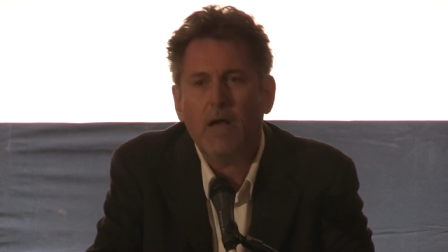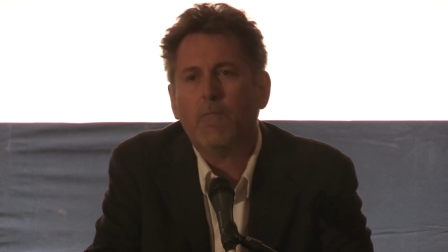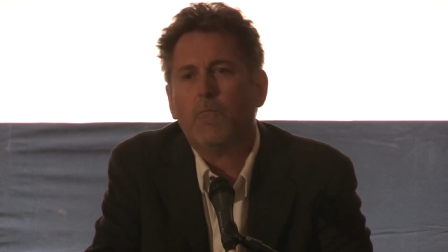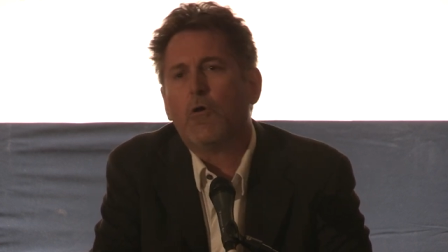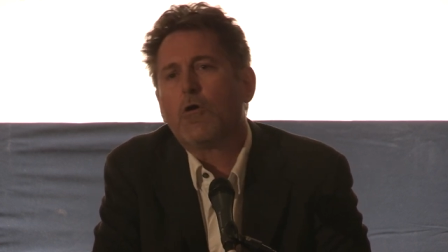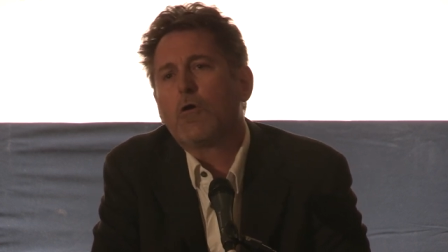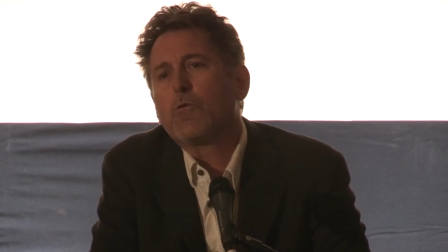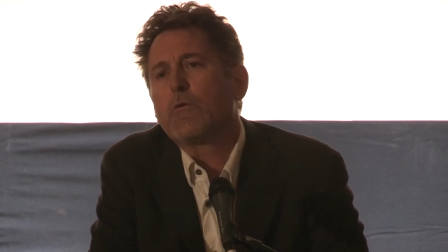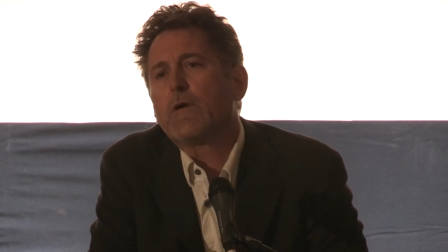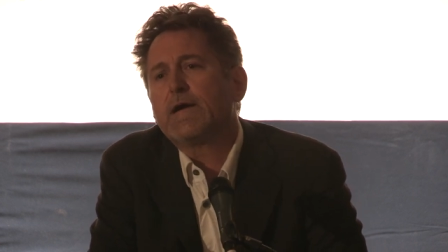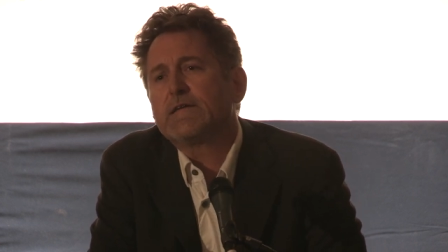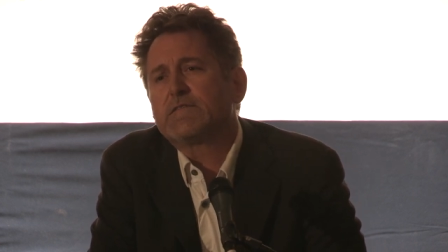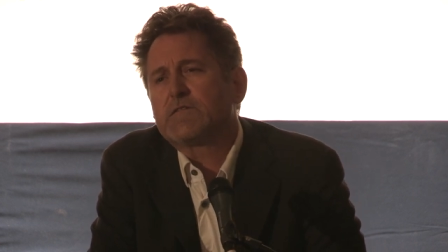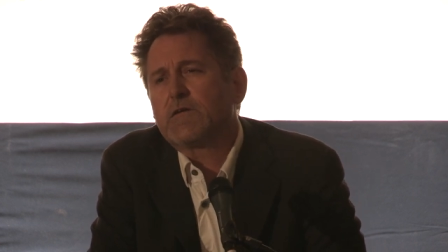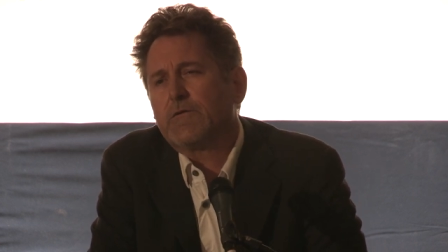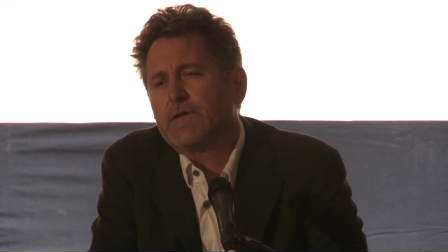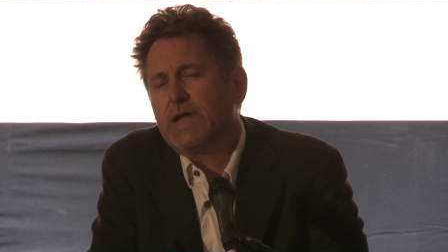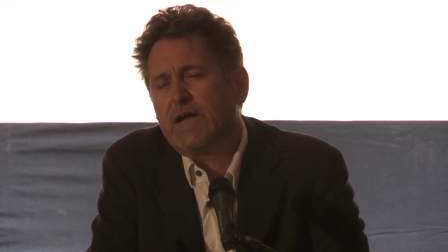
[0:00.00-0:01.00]
Moral
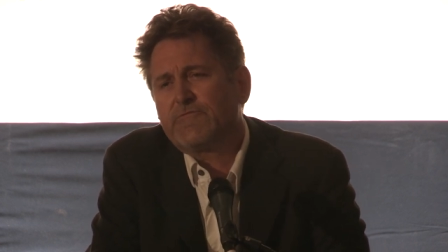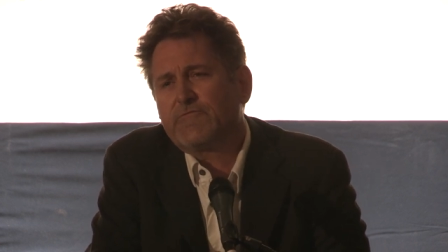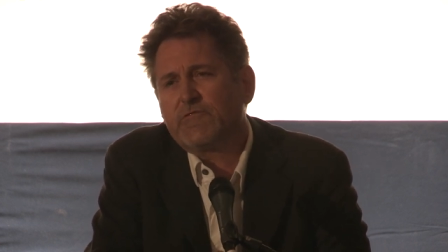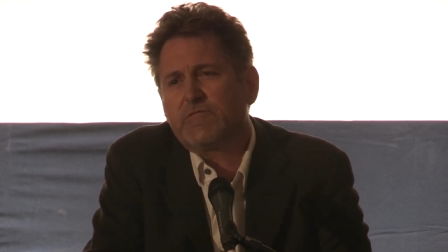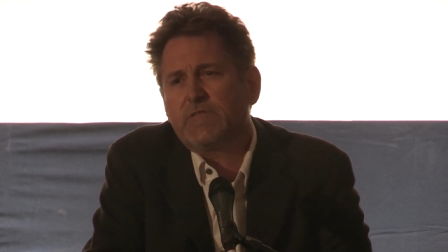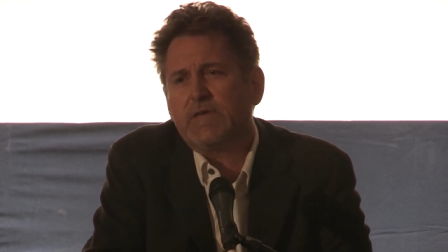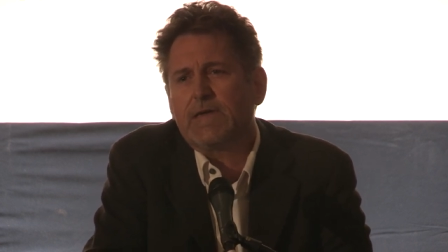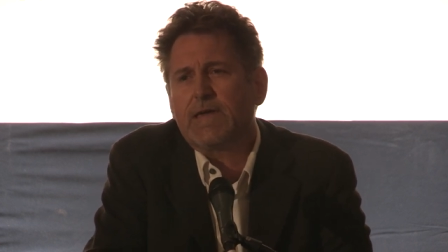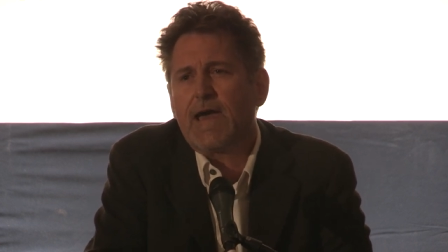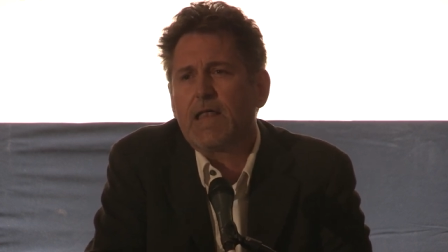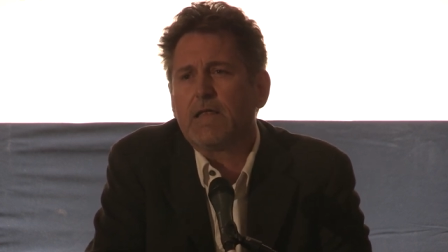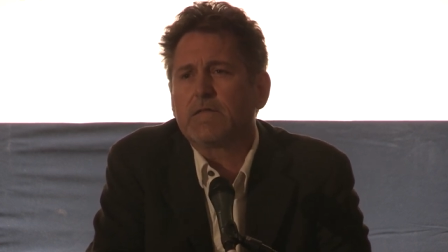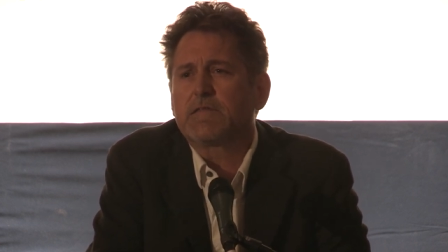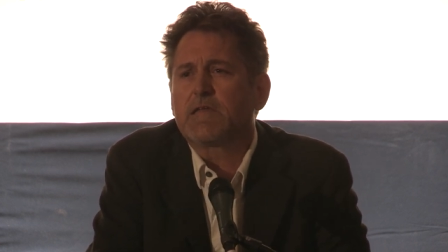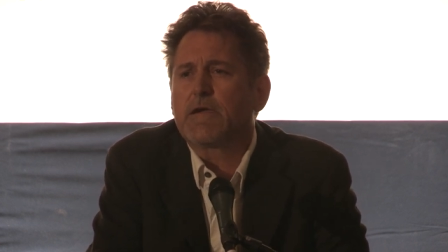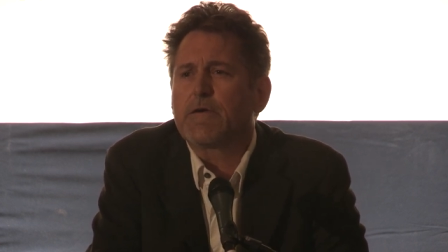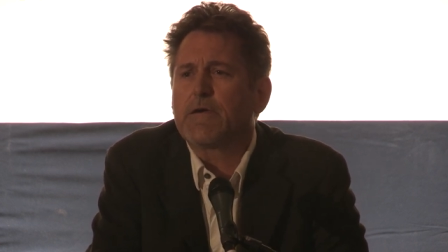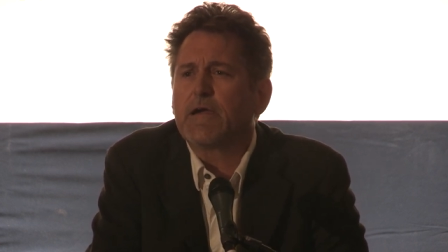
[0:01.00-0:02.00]
rights are not just
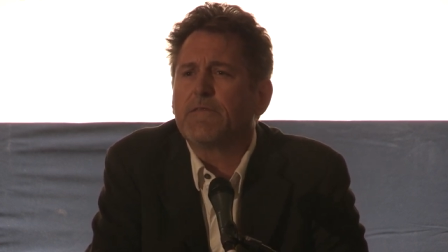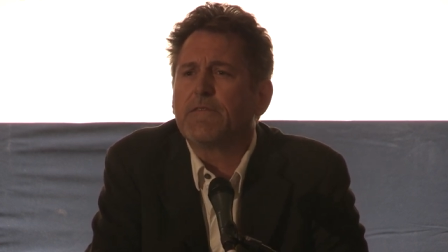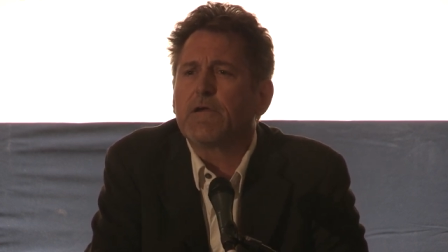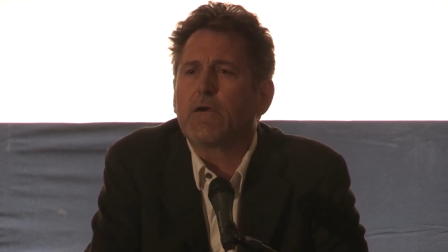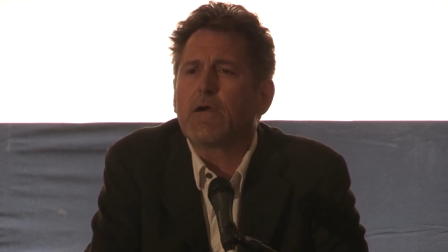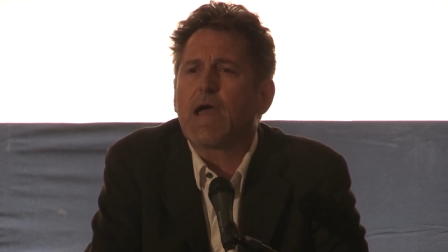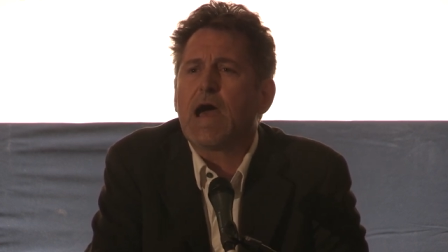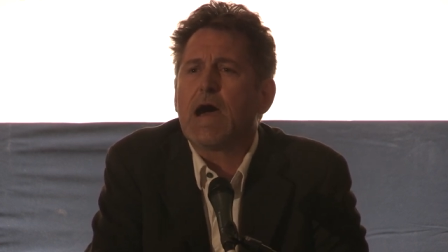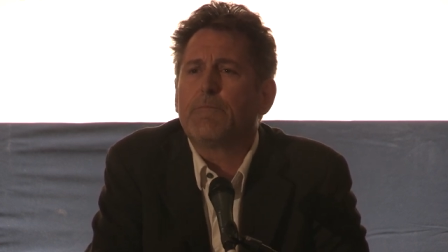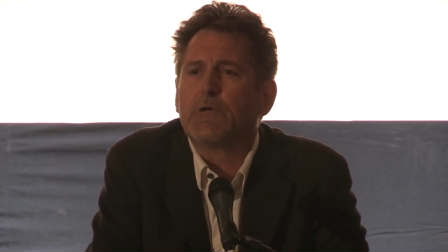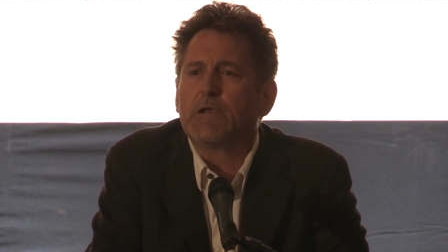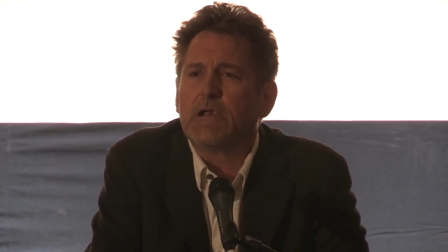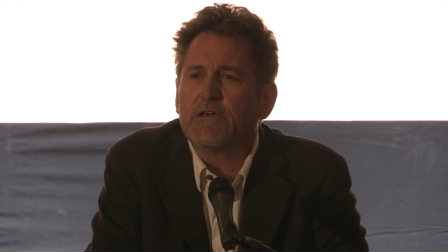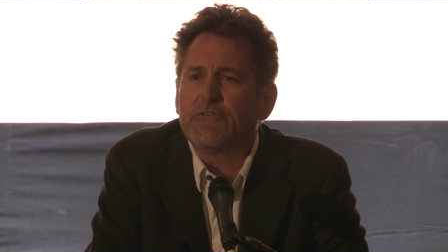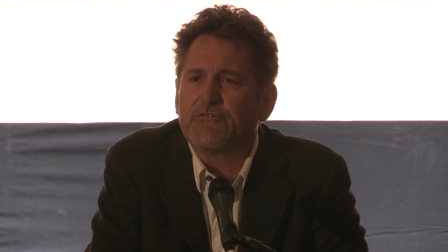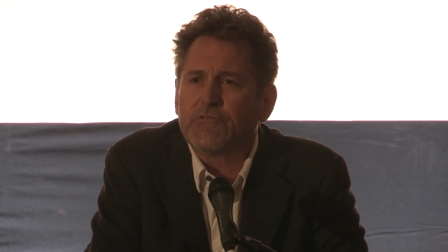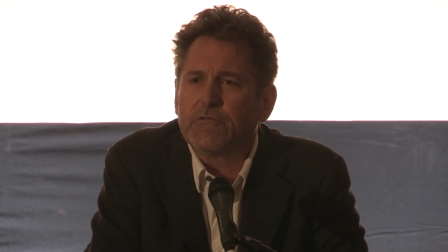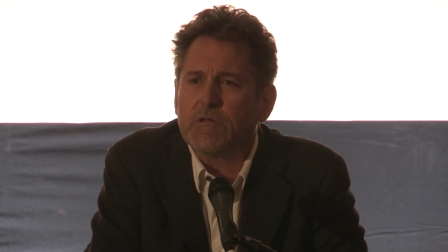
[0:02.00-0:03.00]
egalitarian, they're
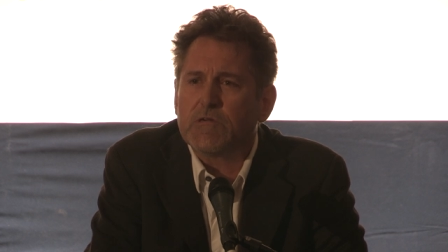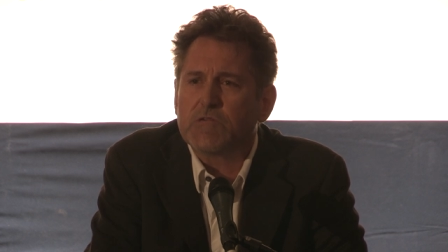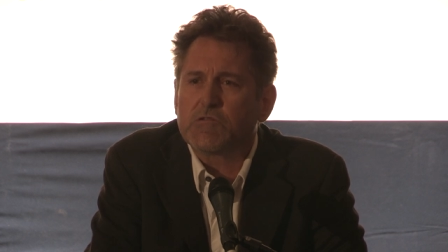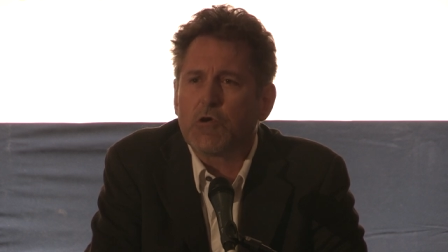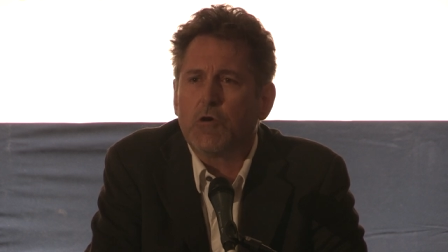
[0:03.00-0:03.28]
abolitionist.